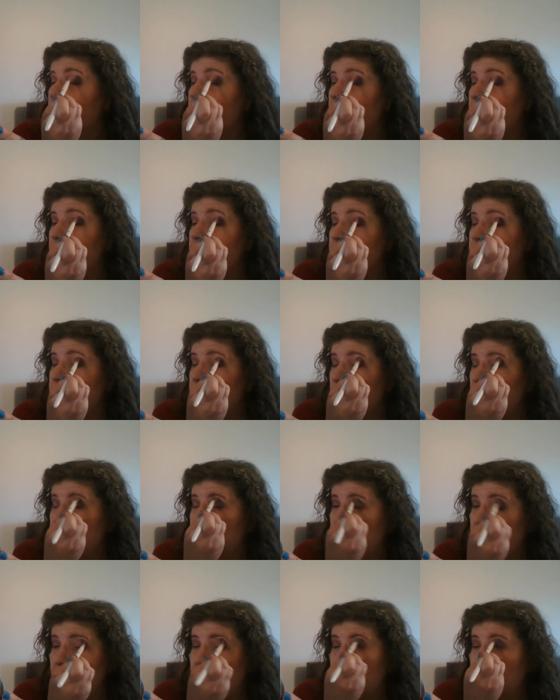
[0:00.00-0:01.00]
And from
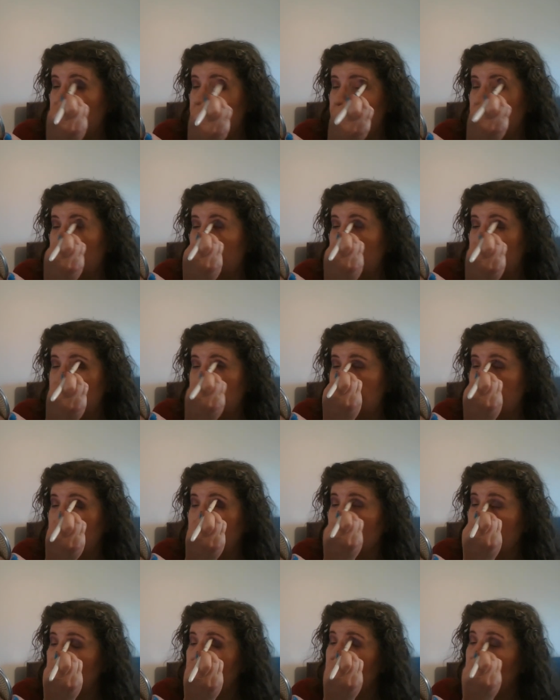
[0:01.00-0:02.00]
here,
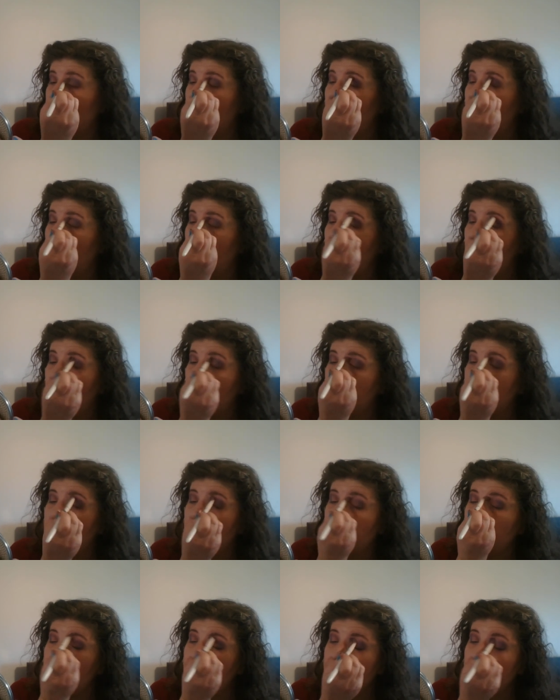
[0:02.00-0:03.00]
all
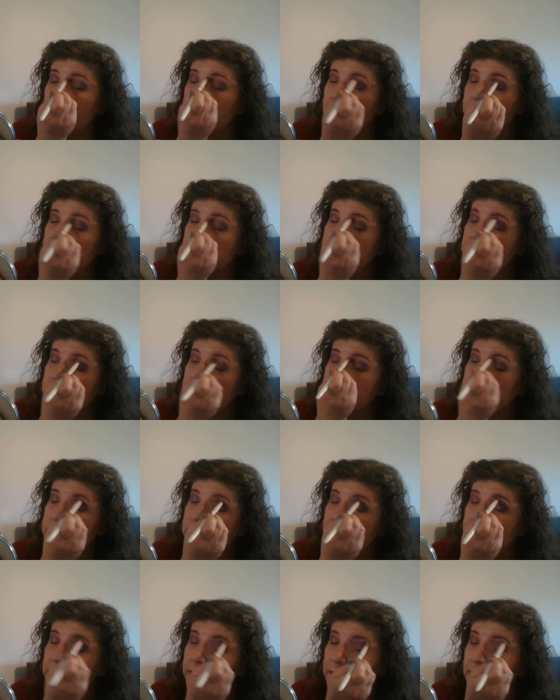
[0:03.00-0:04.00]
the way over and just
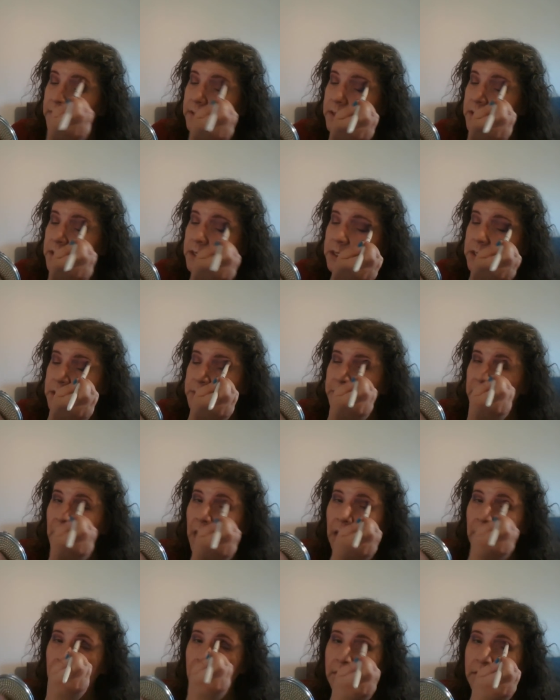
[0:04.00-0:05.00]
use little
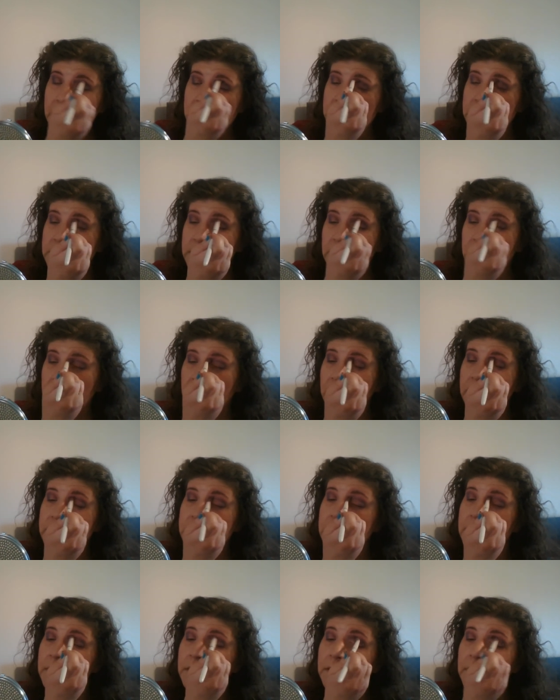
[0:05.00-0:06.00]
small circles.
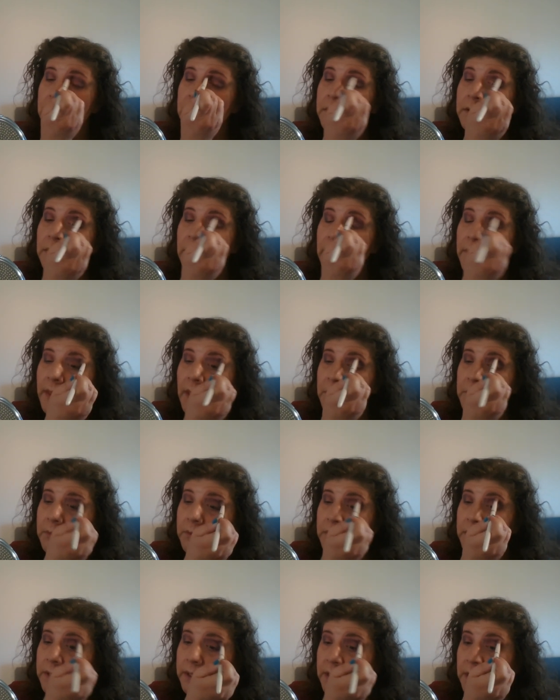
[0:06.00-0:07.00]
That will
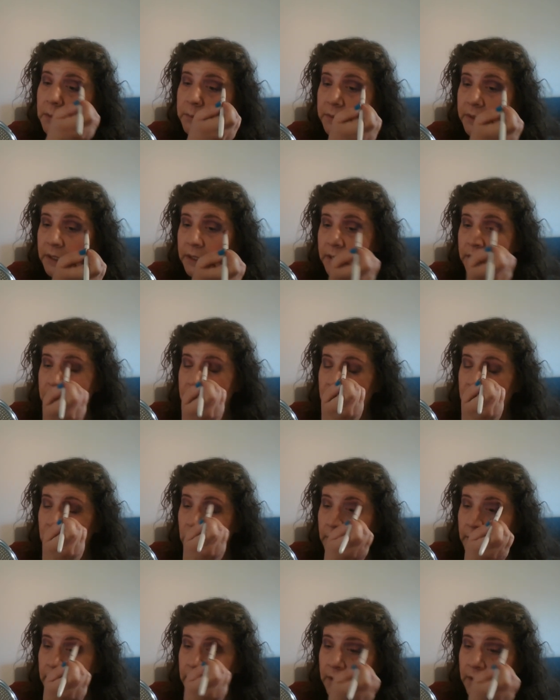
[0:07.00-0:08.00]
really help get it in
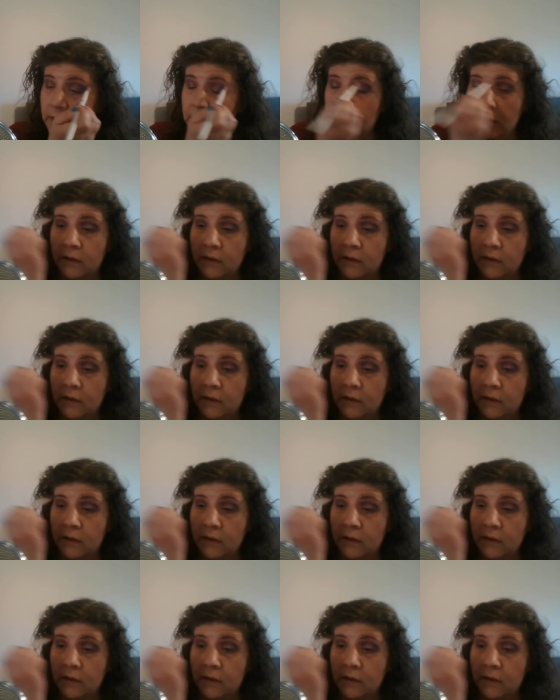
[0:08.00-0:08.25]
quicker.